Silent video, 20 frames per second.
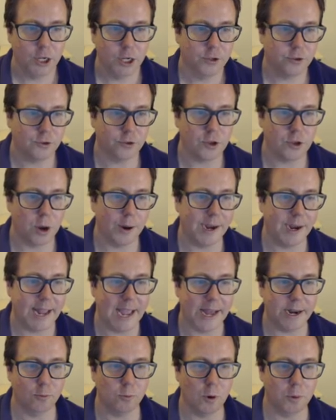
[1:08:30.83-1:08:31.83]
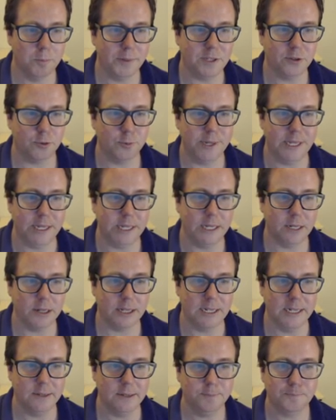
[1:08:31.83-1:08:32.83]
So again, it won't be squeaky
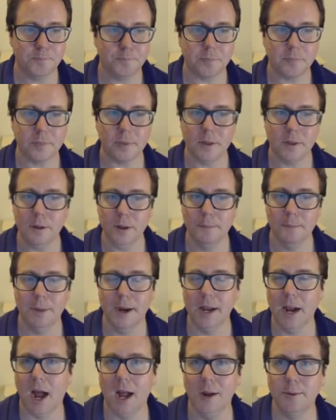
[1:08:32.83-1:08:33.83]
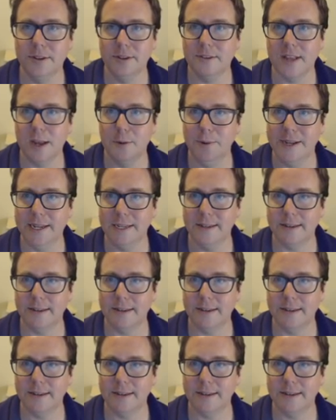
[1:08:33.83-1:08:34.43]
clean, but I would say we can